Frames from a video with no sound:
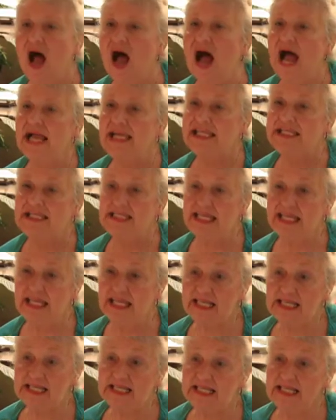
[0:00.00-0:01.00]

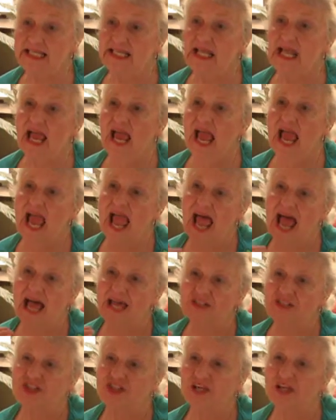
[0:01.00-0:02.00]
ideas,
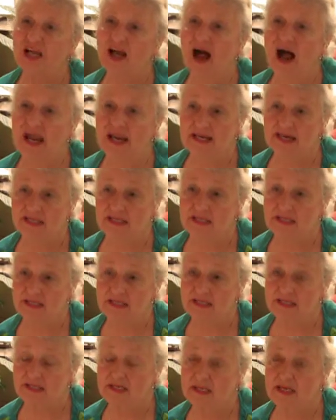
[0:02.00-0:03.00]
and
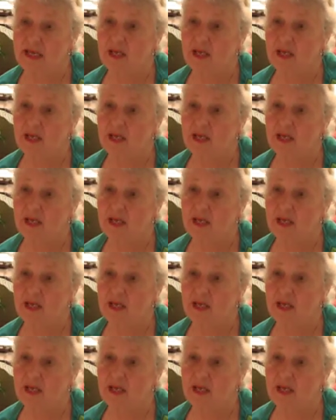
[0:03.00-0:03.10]
guidance.